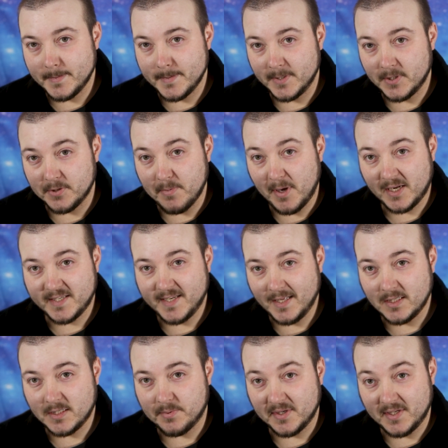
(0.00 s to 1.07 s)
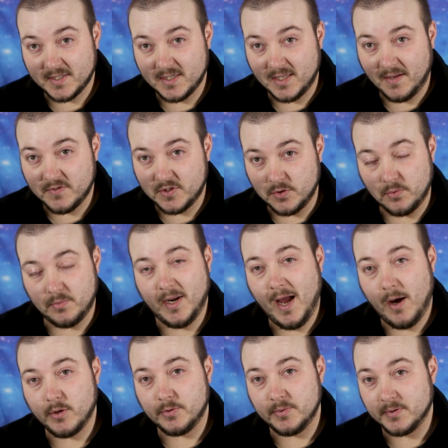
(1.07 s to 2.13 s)
It doesn't make sense because I still have to do them
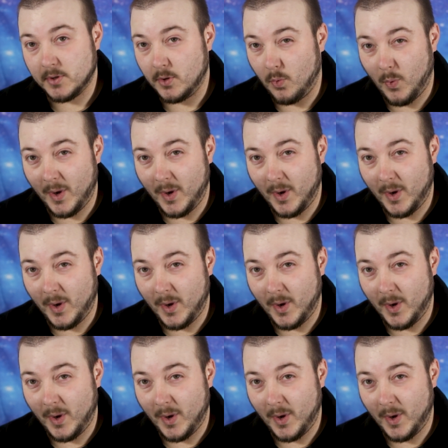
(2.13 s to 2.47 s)
now, which means I'm going to